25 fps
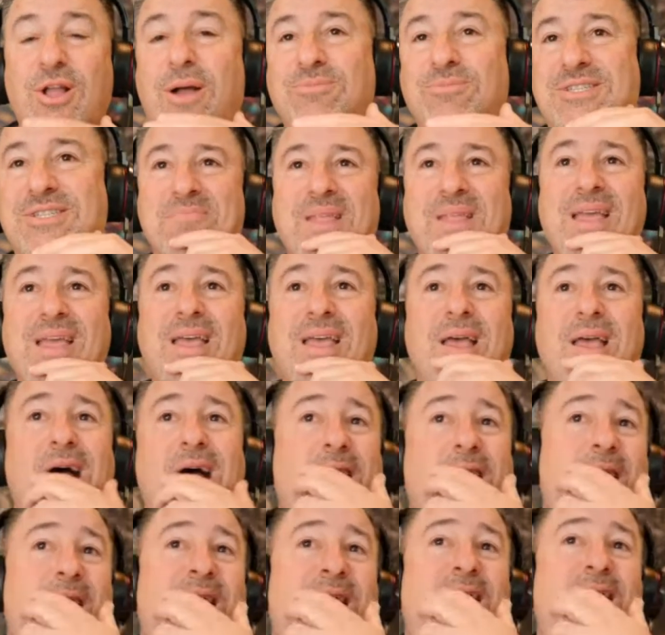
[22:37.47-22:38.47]
No, I'm just kidding
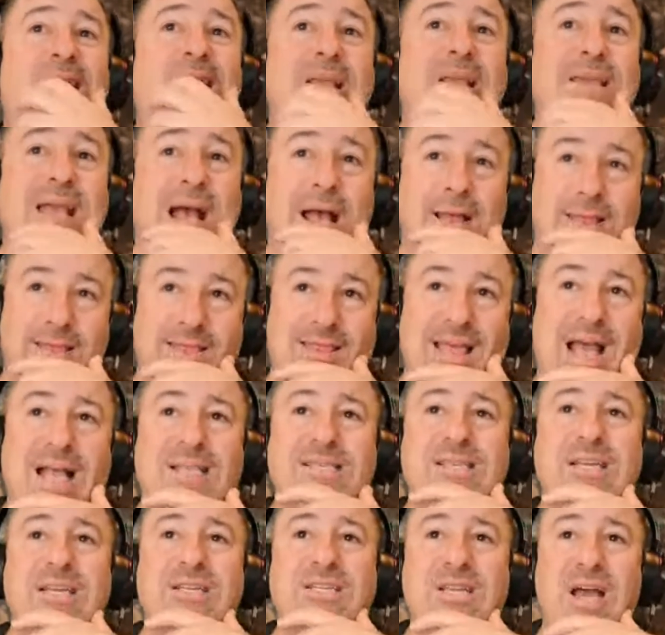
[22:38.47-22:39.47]
uh,
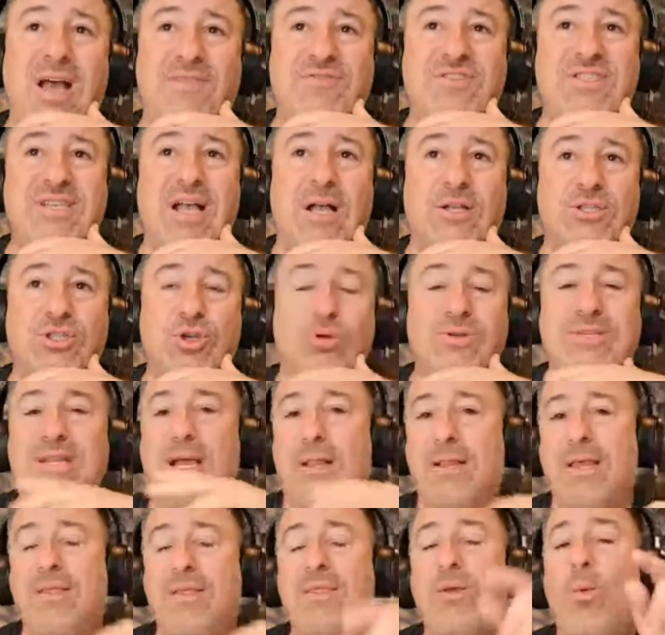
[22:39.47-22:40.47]
yeah, that's a tough
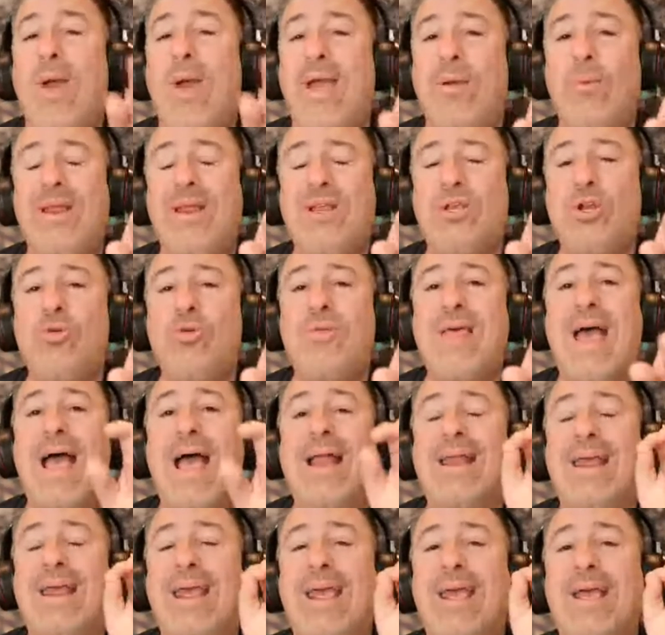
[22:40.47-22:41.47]
sell. So, Dylan, the way we
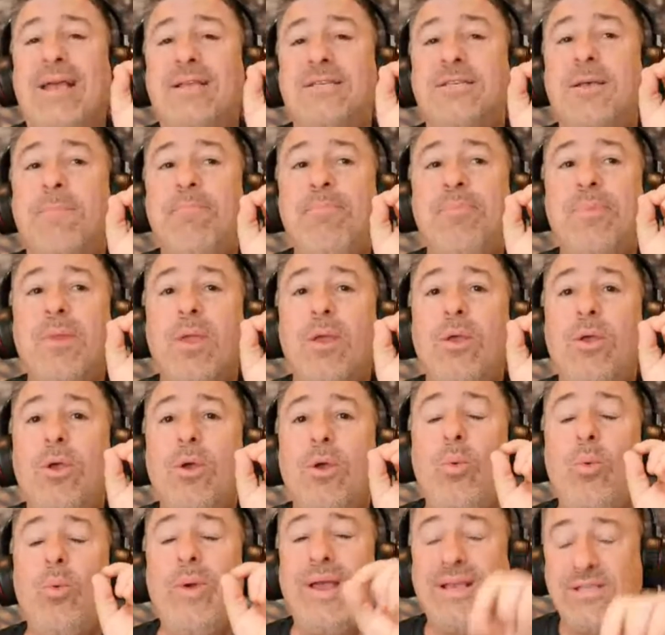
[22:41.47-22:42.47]
do that is
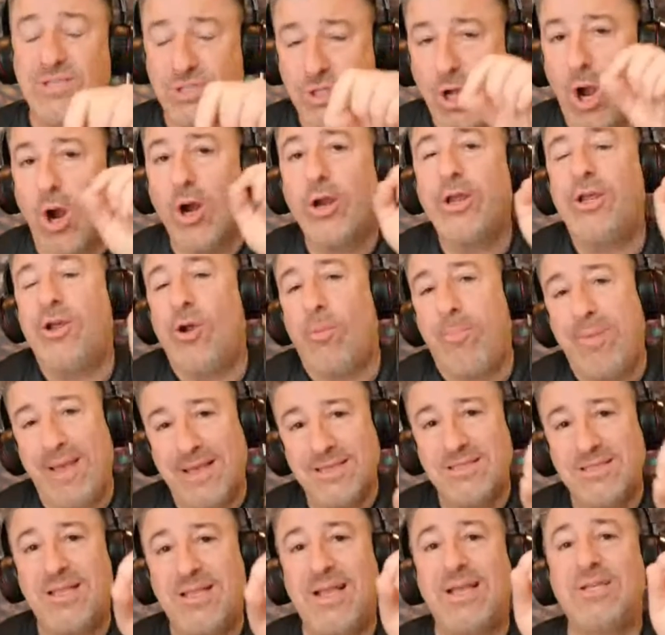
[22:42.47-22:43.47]
we start your
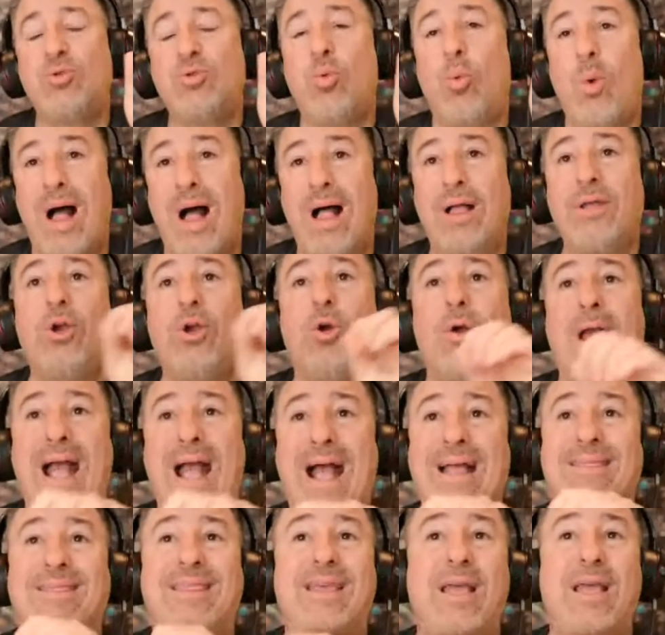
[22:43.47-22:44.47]
business while you're
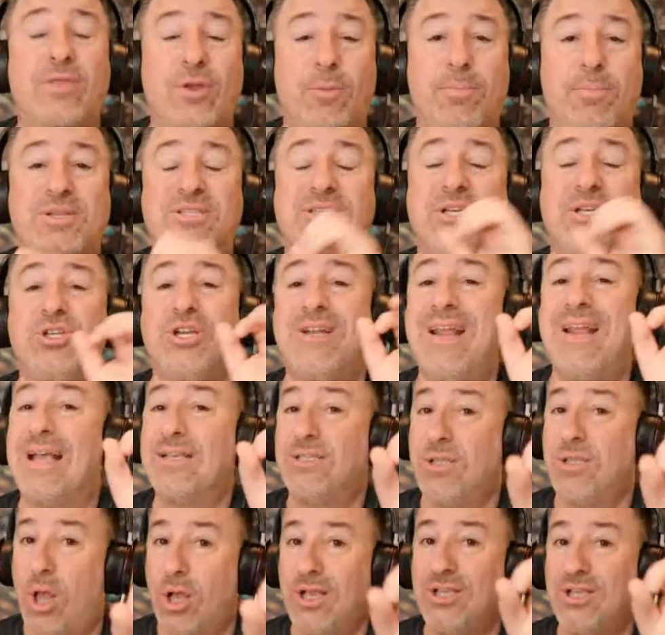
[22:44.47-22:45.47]
at the other position.
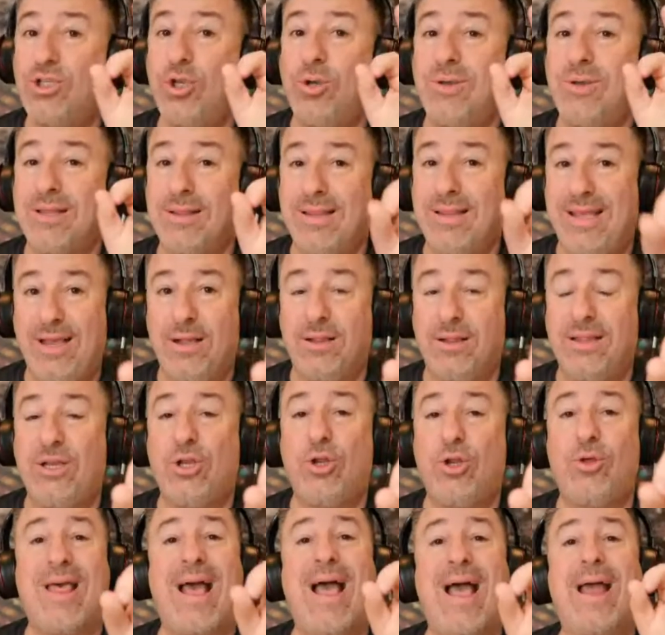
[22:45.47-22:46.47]
As long as you can legally
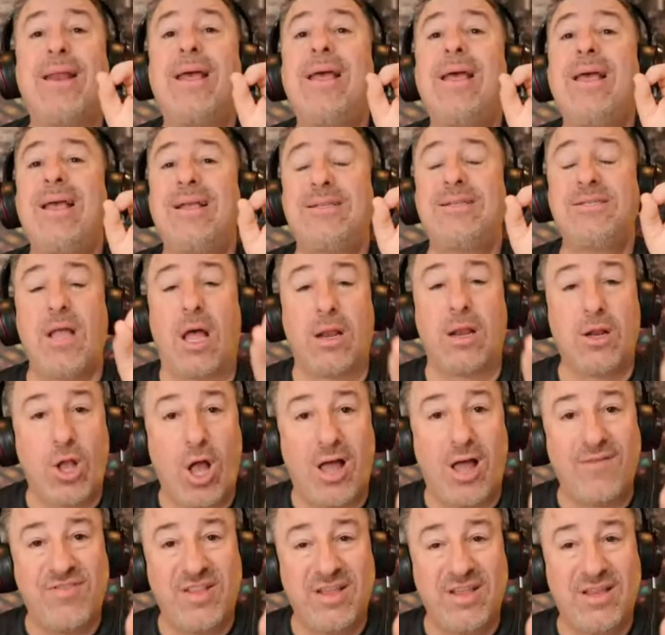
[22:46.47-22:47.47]
do that, it's not a
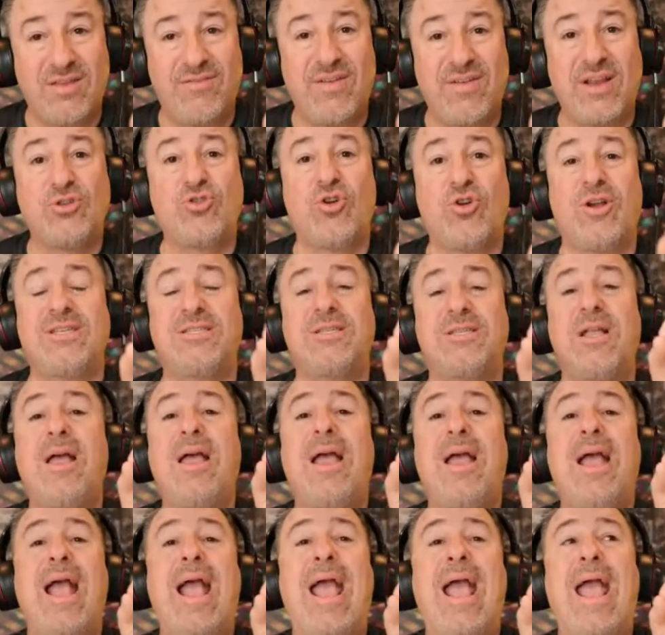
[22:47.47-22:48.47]
conflict of interest
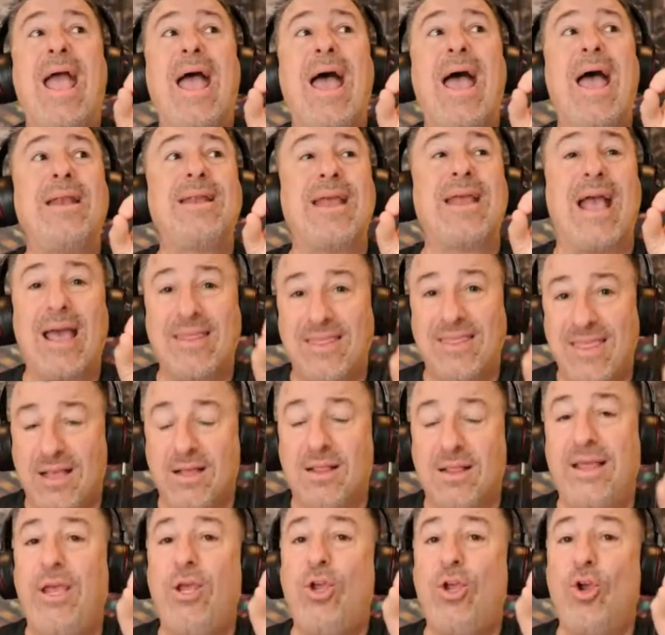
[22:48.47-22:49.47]
and ethically
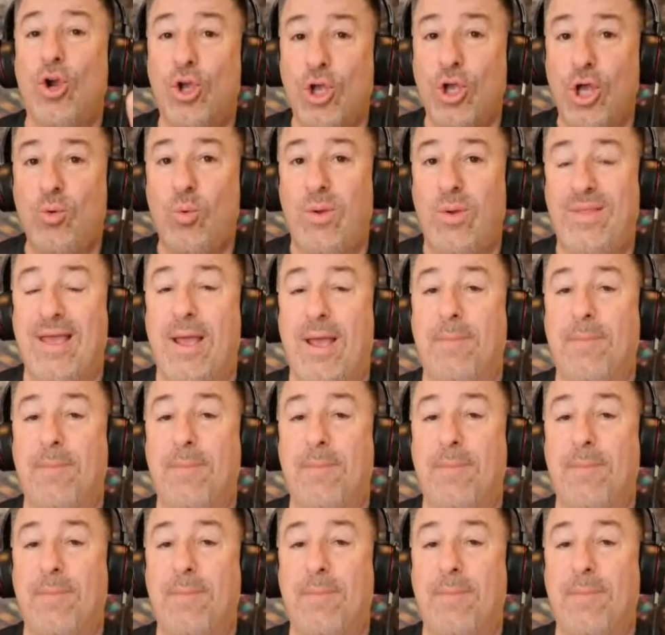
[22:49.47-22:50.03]
you're good with it.